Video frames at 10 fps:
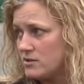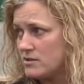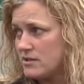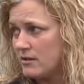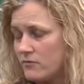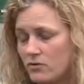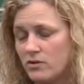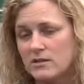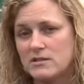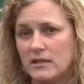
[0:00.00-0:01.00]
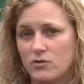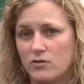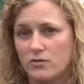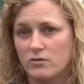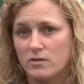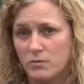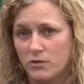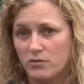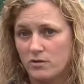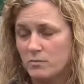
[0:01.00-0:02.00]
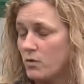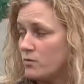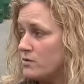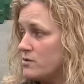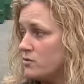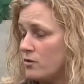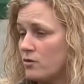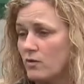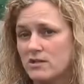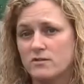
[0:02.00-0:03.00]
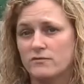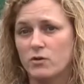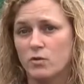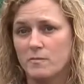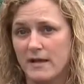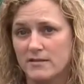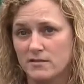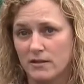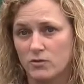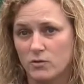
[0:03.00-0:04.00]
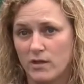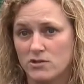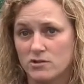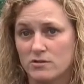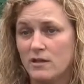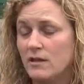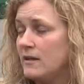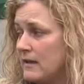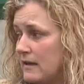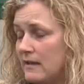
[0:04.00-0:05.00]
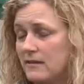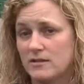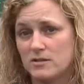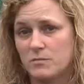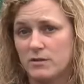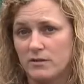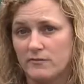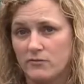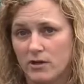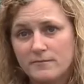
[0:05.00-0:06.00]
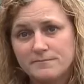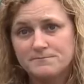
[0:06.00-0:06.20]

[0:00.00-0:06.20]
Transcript: to Centreville, you can take your computer components to the Graysonville or Batts Neck location. And again, that is completely free.